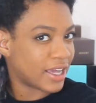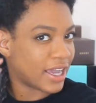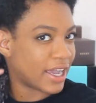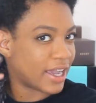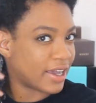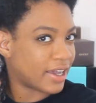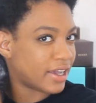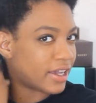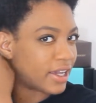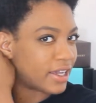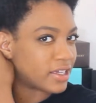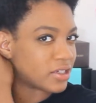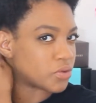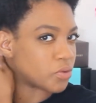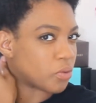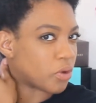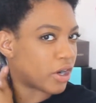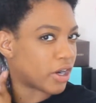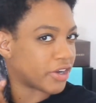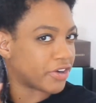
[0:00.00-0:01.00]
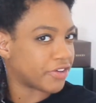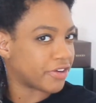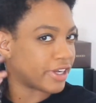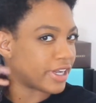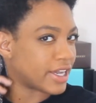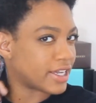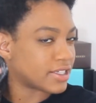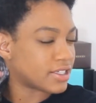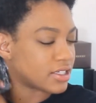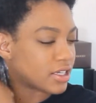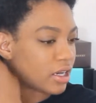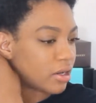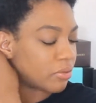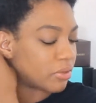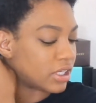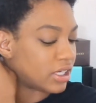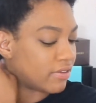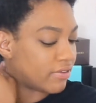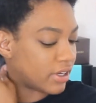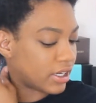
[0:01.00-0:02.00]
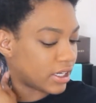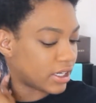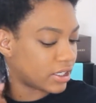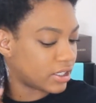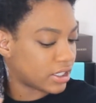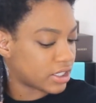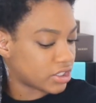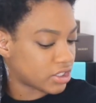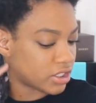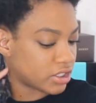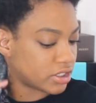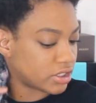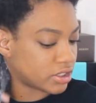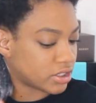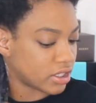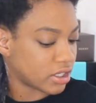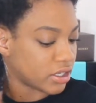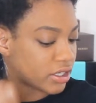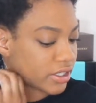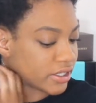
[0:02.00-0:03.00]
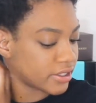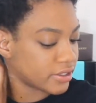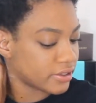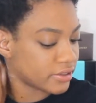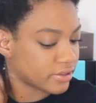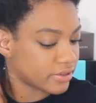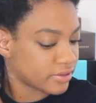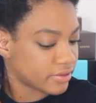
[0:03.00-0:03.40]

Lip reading: not as watery as some leave-in conditioners are.